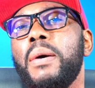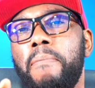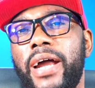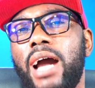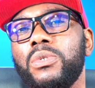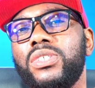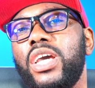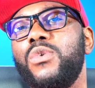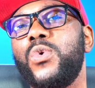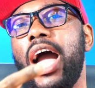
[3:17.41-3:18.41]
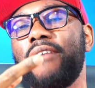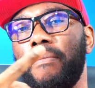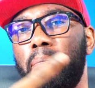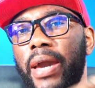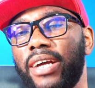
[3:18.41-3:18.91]
but I would say you have a
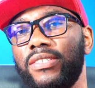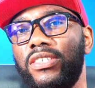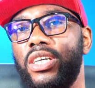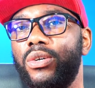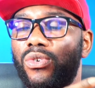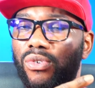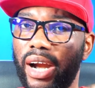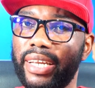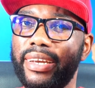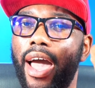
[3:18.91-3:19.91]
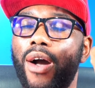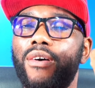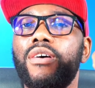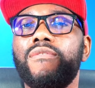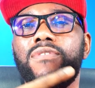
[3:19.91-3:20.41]
better deal right
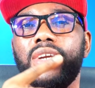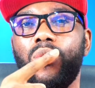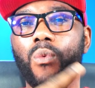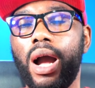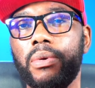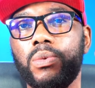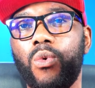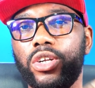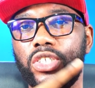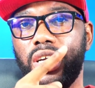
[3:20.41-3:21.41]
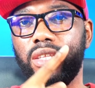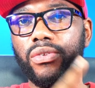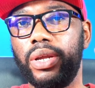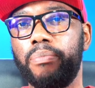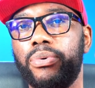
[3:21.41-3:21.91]
now for the Huawei Watch
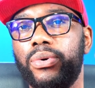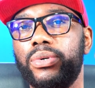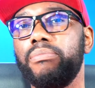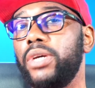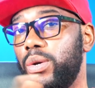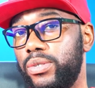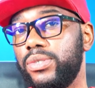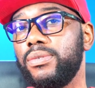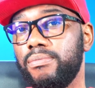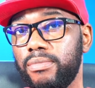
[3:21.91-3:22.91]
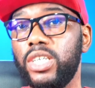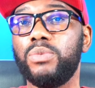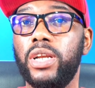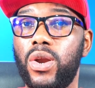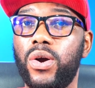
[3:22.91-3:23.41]
3 Pro because it's
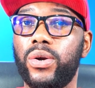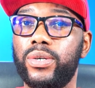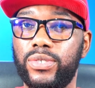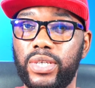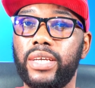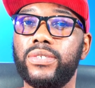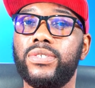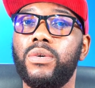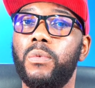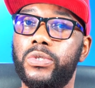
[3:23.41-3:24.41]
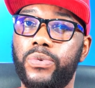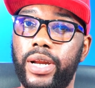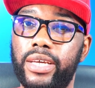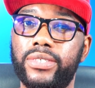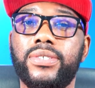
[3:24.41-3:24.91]
been longer since it was
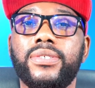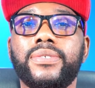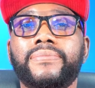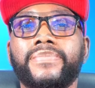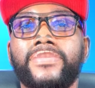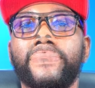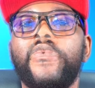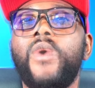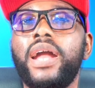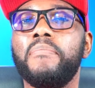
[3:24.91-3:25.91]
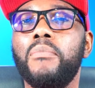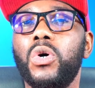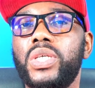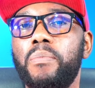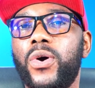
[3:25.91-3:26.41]
released. And one
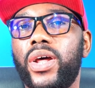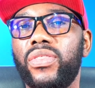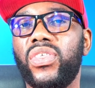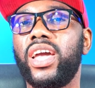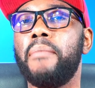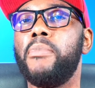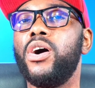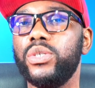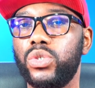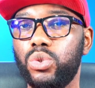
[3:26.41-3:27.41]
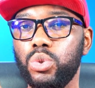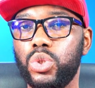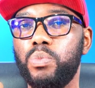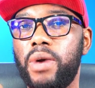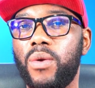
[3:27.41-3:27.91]
most important thing about these two
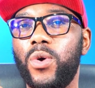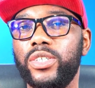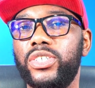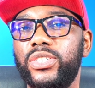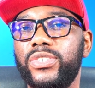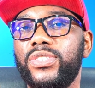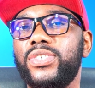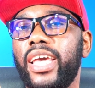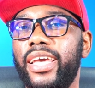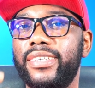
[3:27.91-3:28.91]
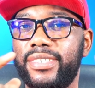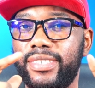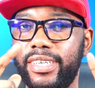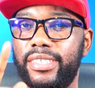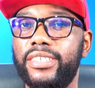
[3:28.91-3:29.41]
smartwatches
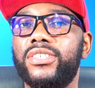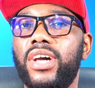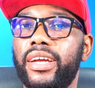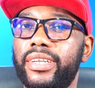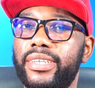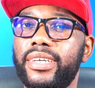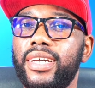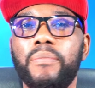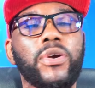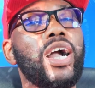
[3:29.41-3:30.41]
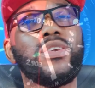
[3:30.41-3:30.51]
is the design. Because I